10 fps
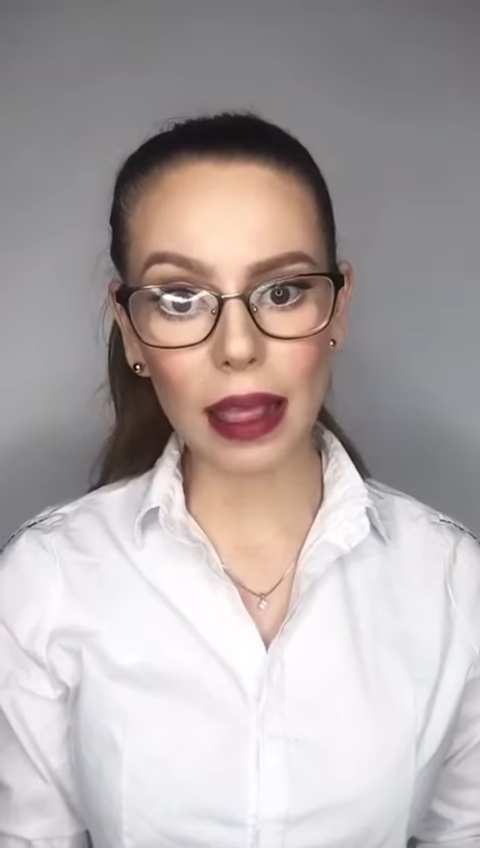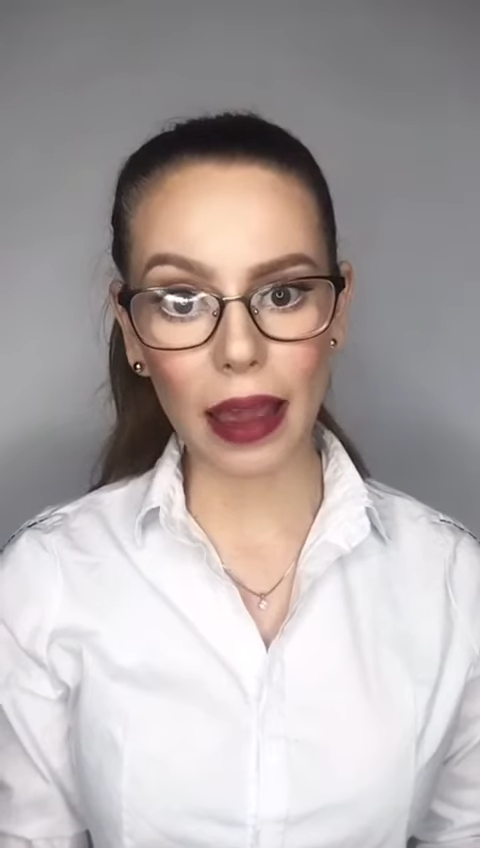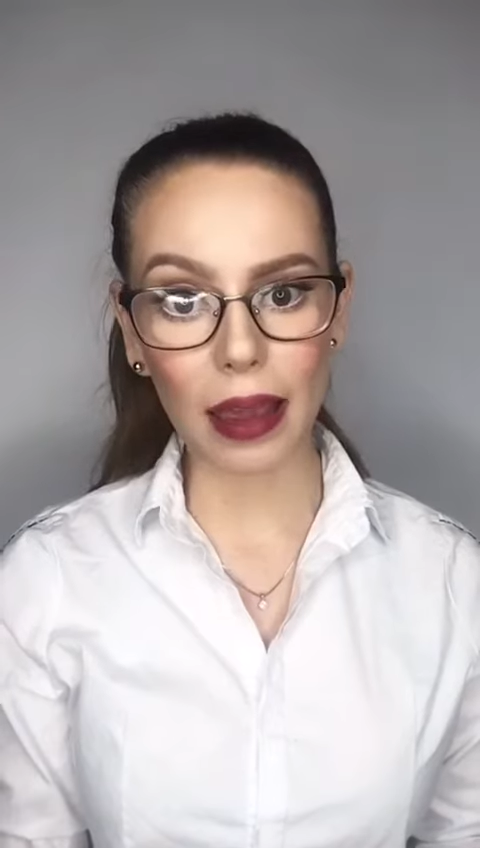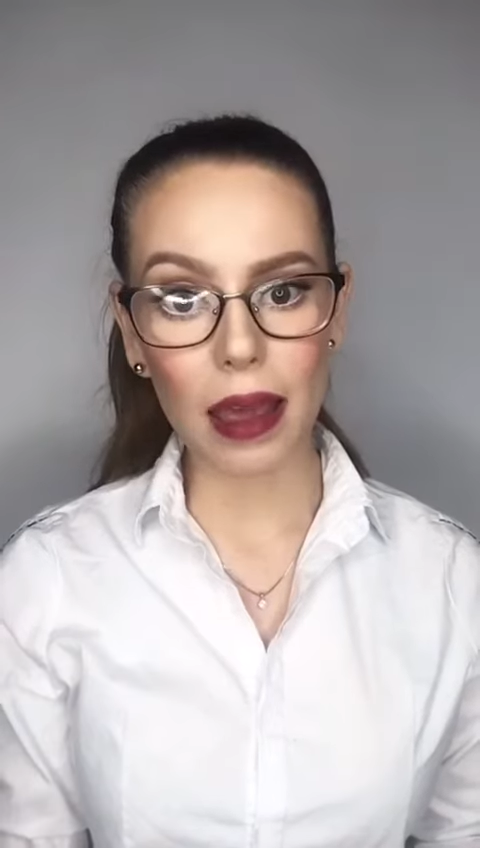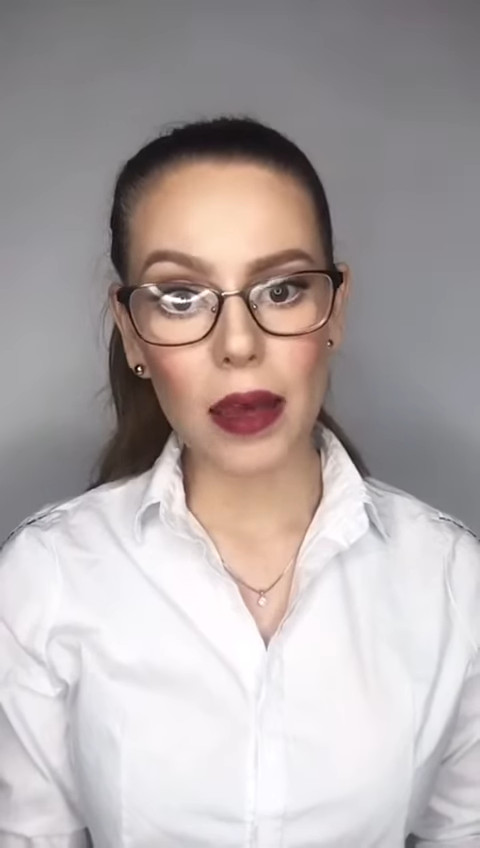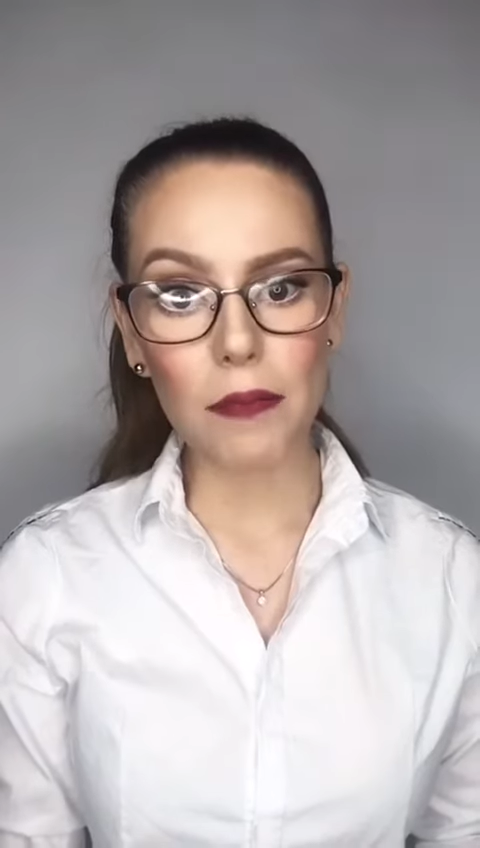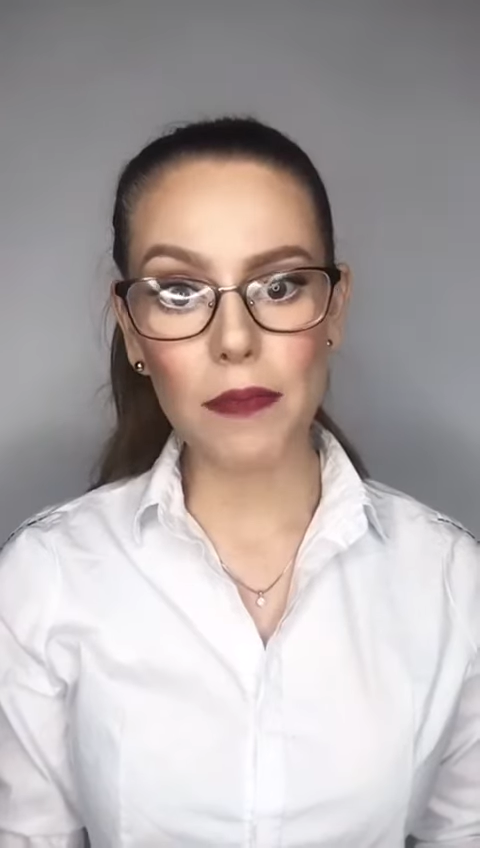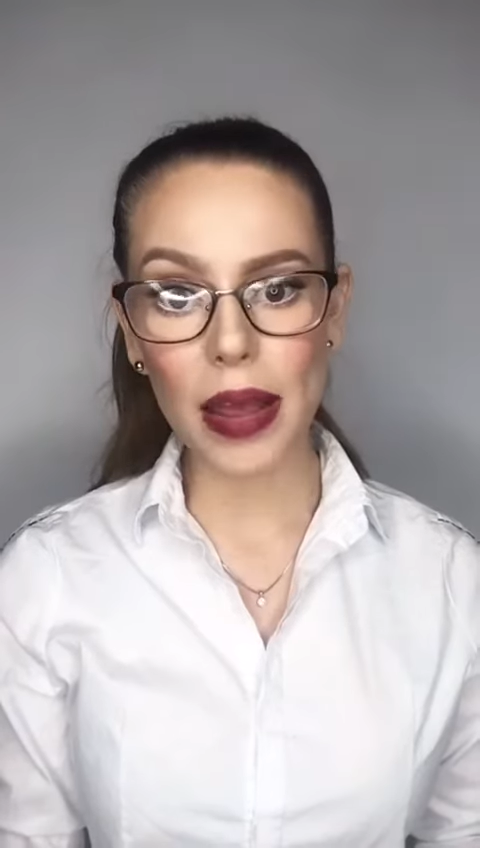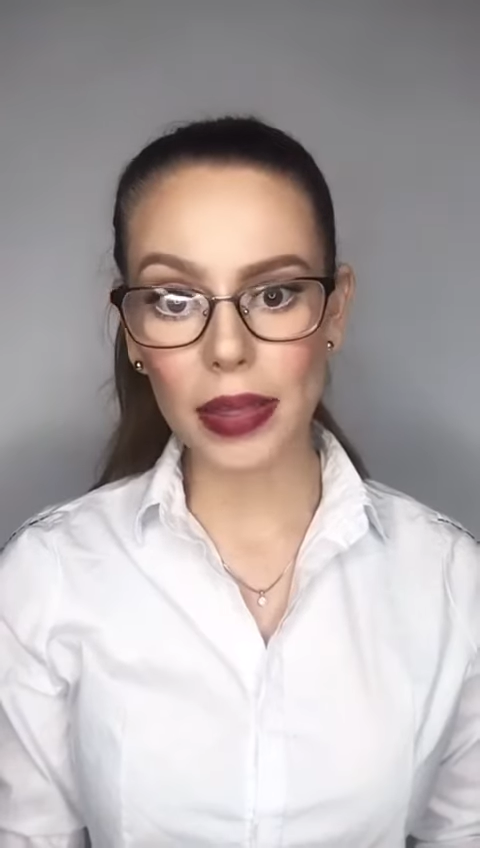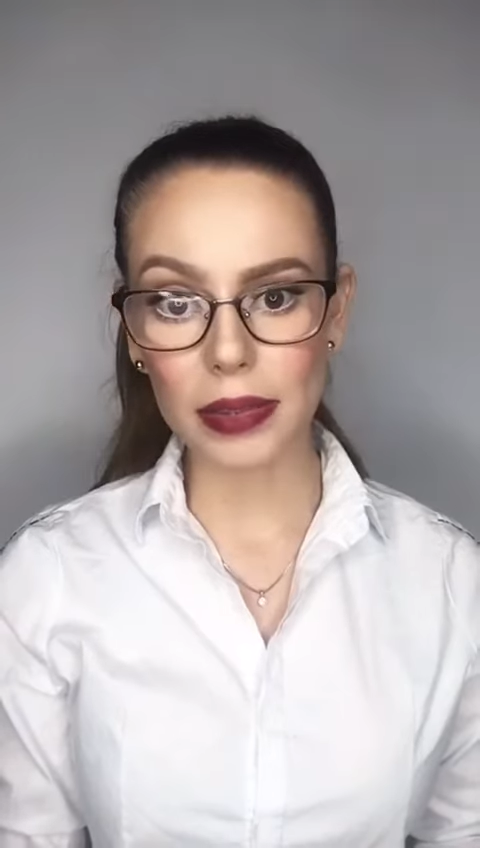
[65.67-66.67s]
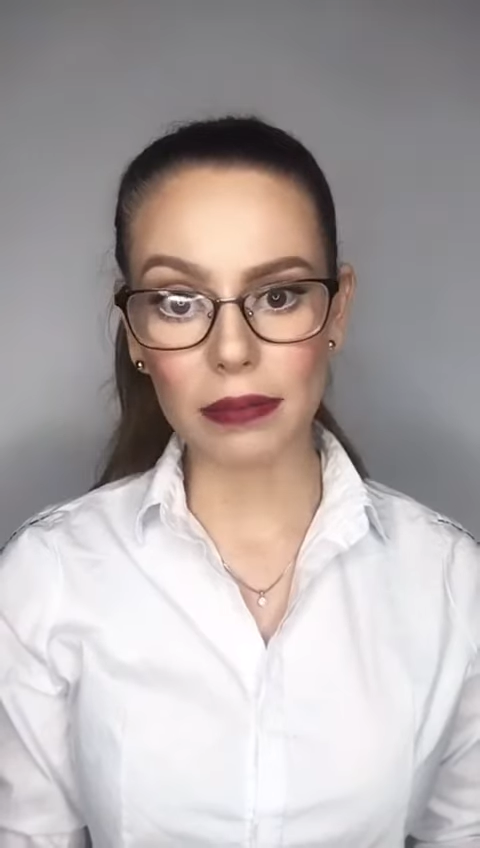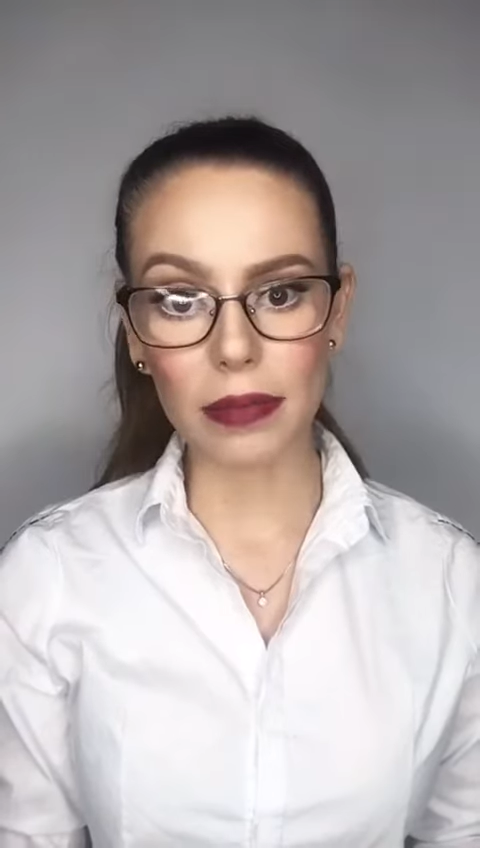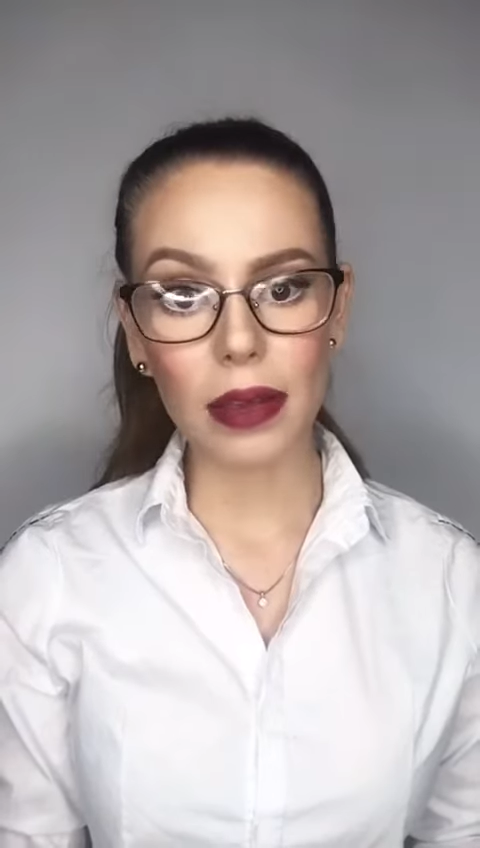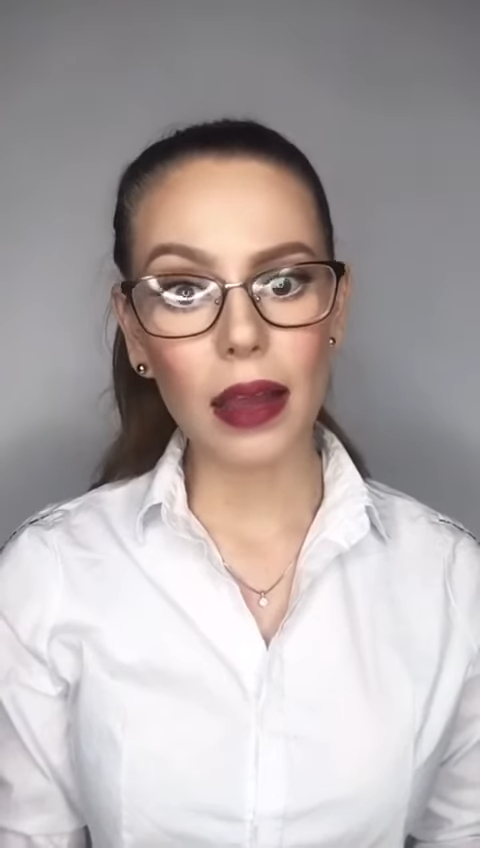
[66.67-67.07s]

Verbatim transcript: like Belgium,